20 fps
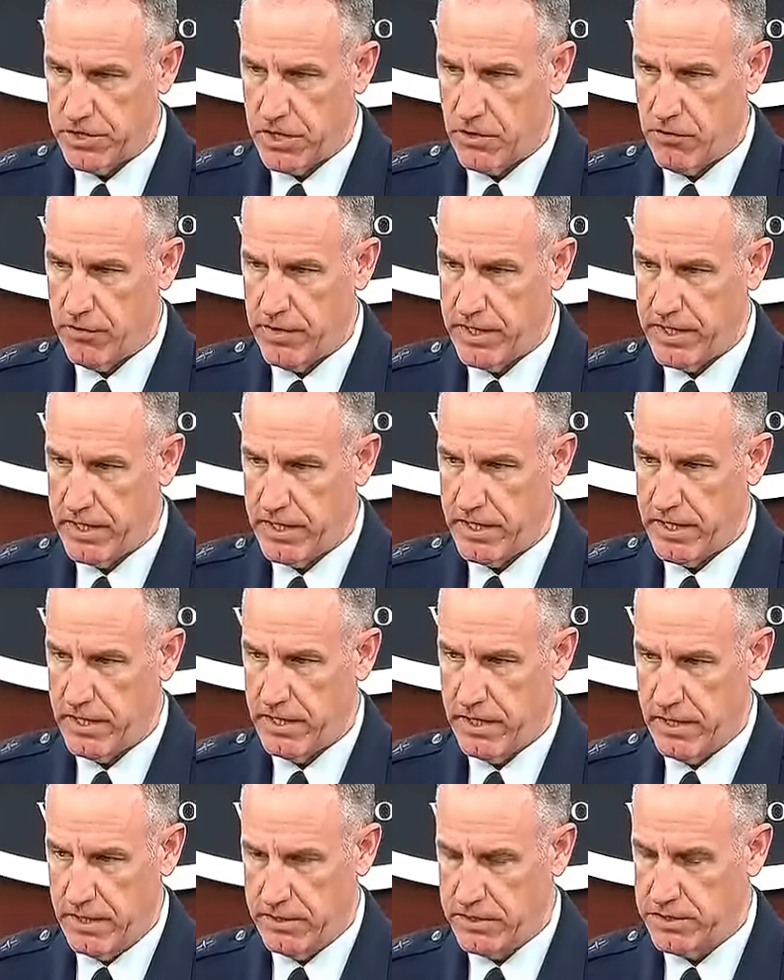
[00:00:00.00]
already
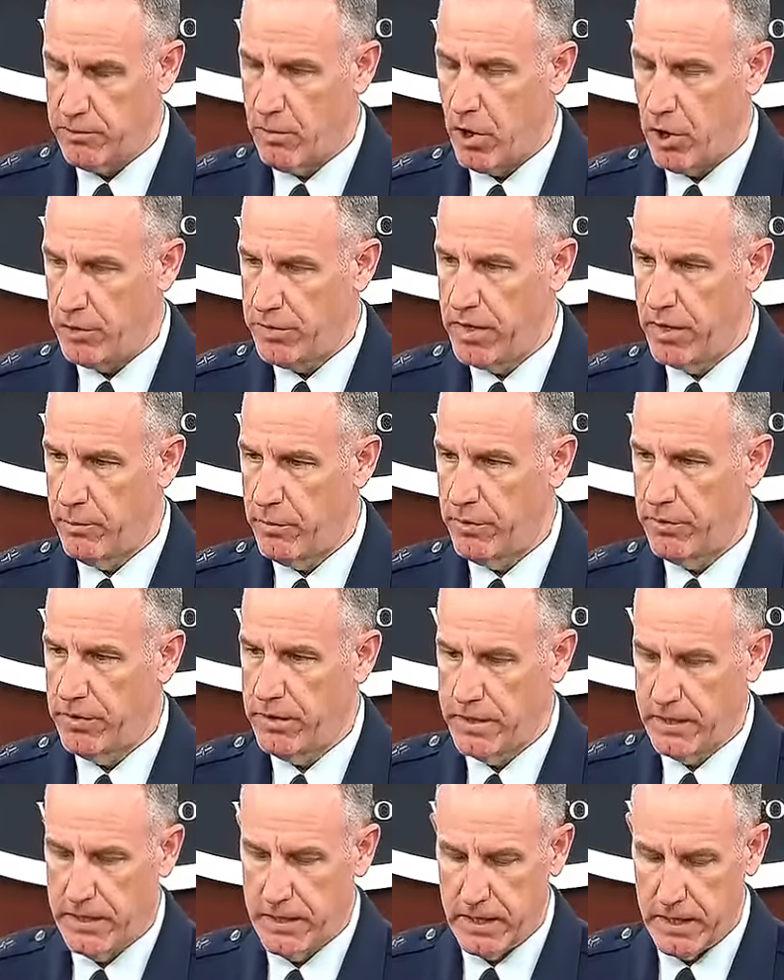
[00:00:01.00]
a small
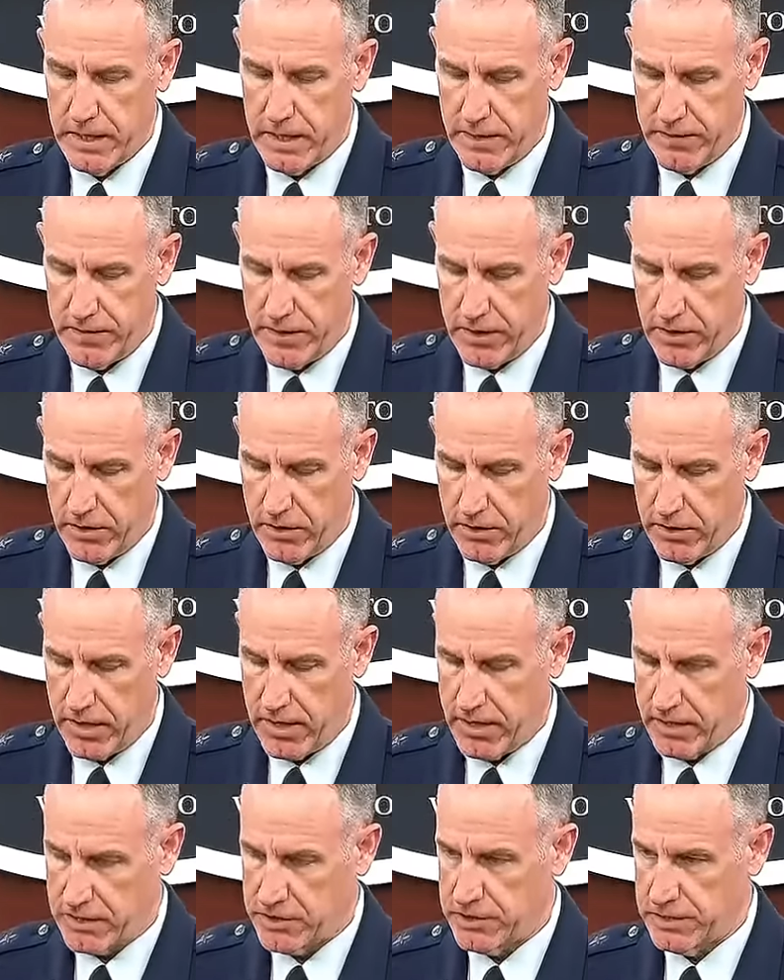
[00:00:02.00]
number that are
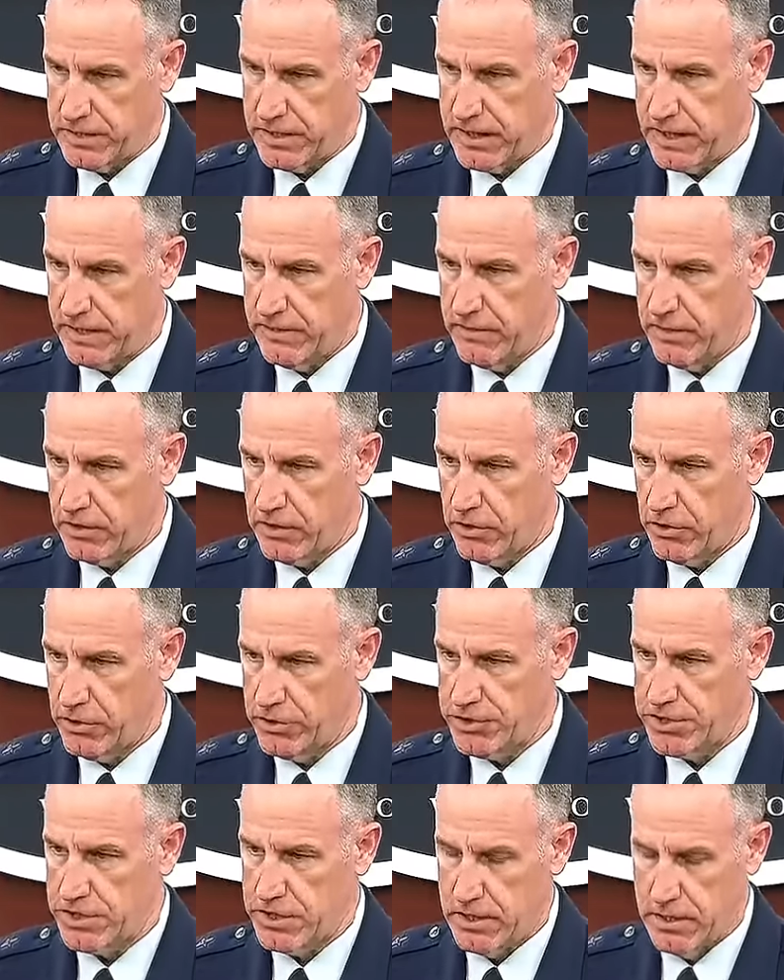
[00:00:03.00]
actually in the
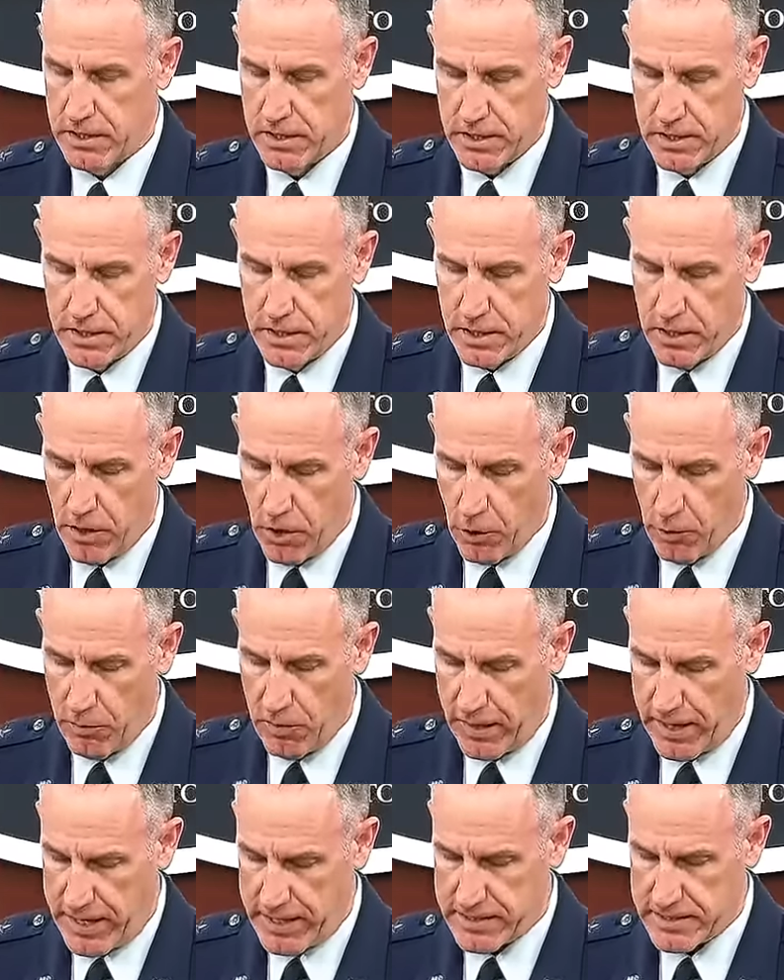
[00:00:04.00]
Kursk
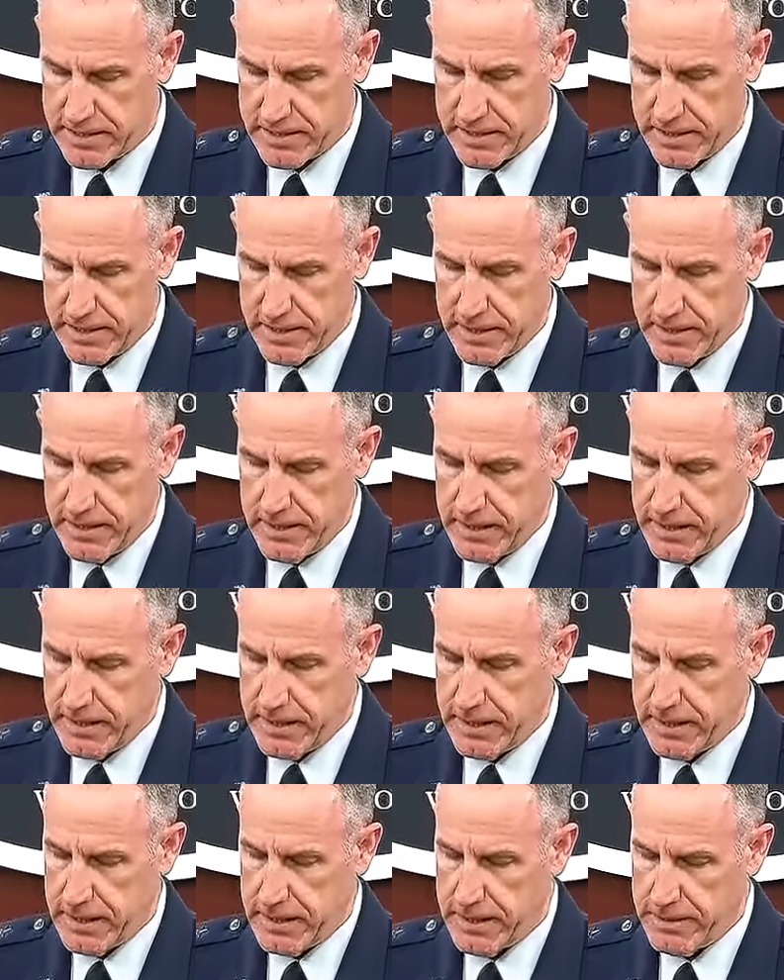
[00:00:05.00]
Oblast,
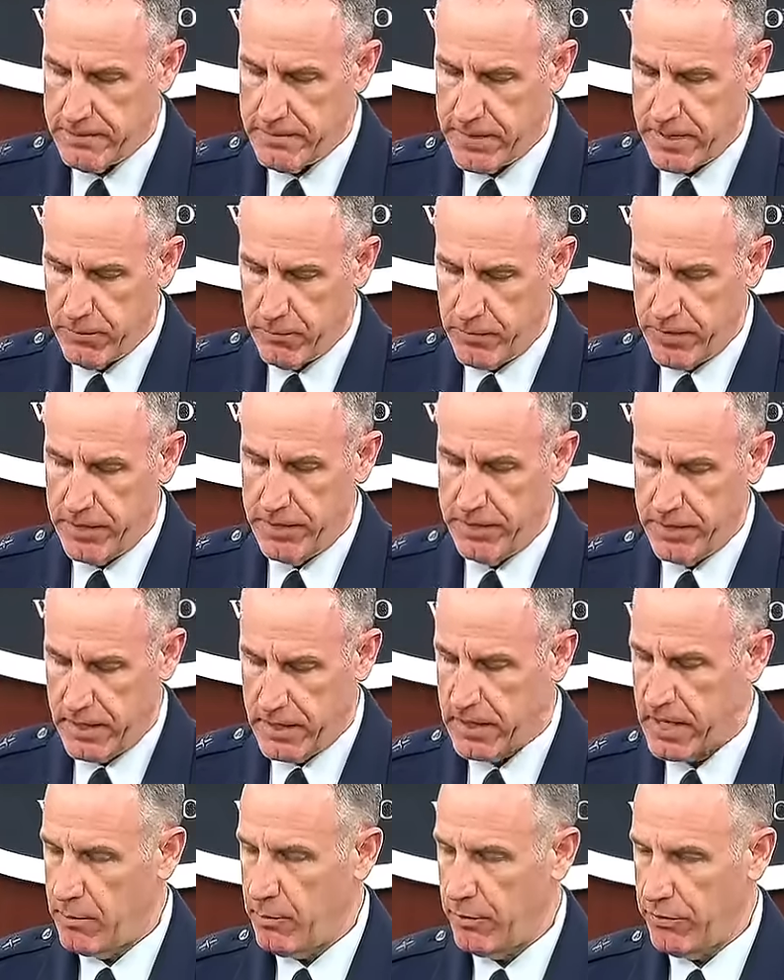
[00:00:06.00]
with
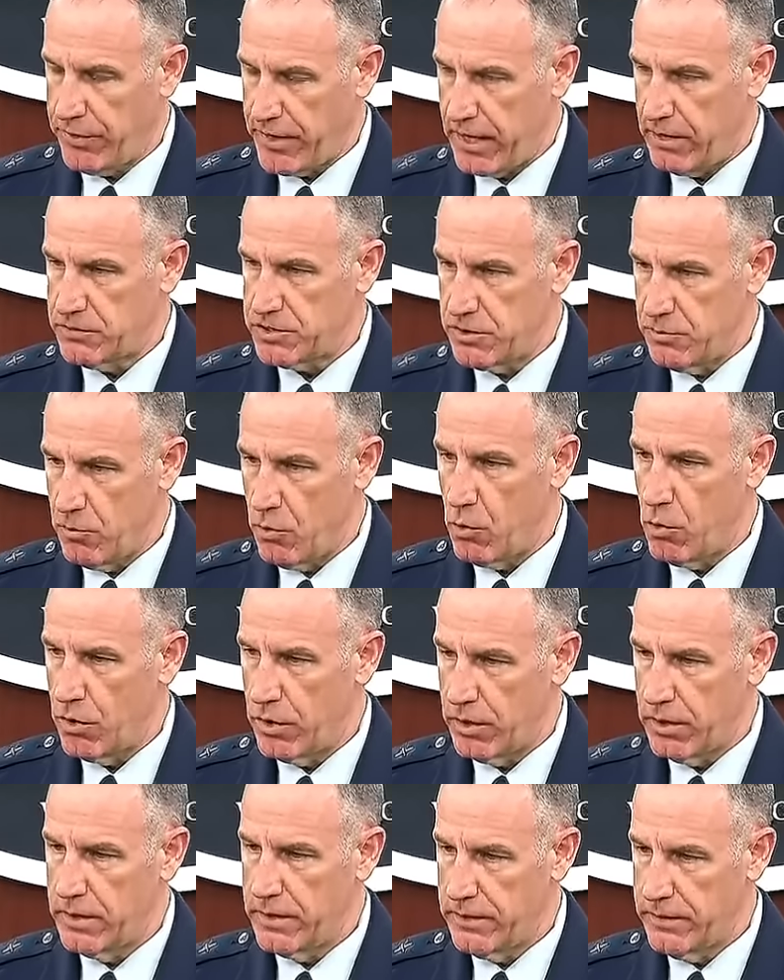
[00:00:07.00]
a couple thousand
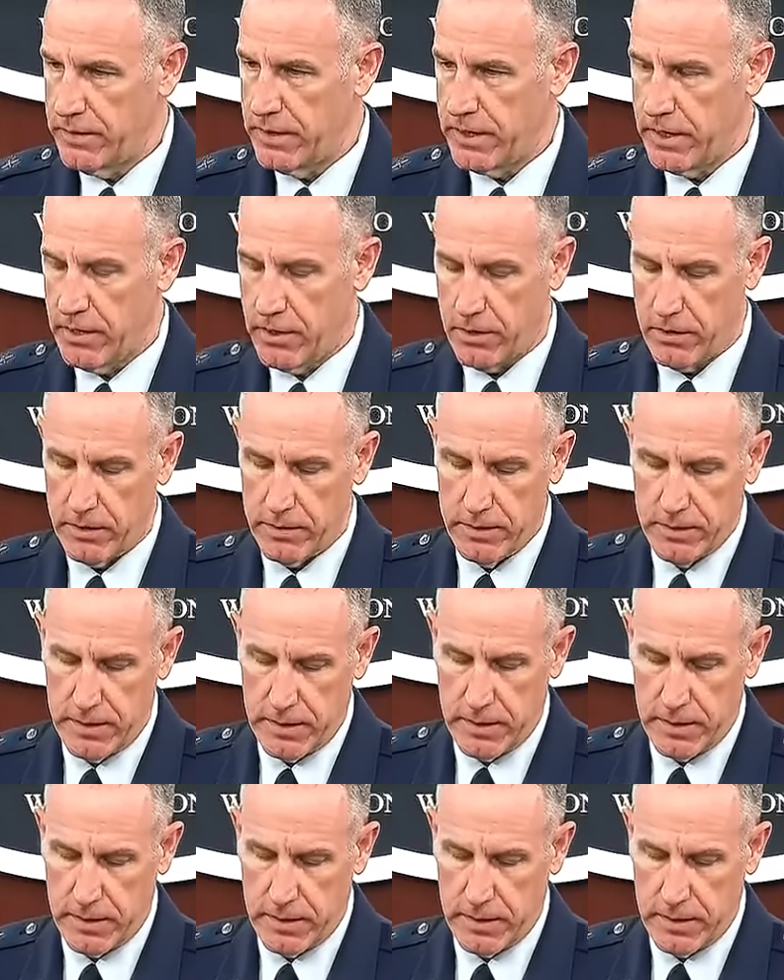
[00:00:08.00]
more that are